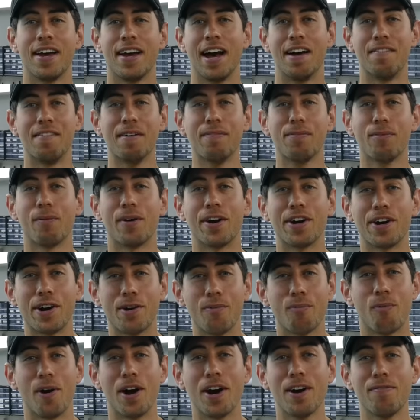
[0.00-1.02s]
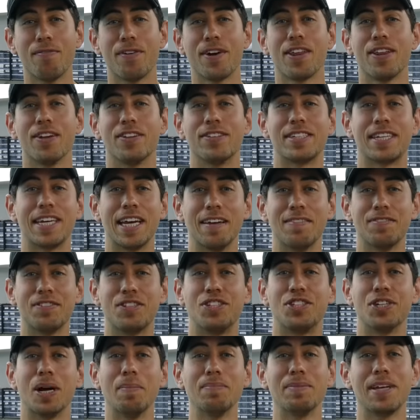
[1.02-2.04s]
Have you ever wondered what if one of those GIFs
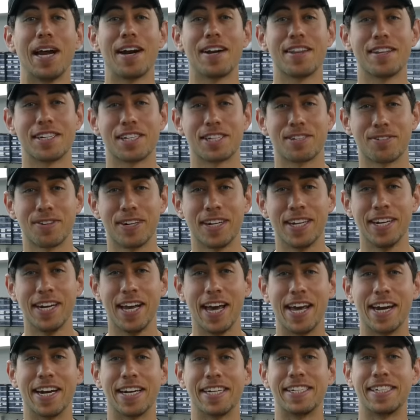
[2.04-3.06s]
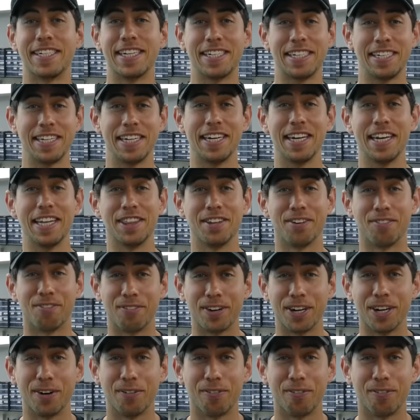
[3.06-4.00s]
jumped out of the screen and existed in the real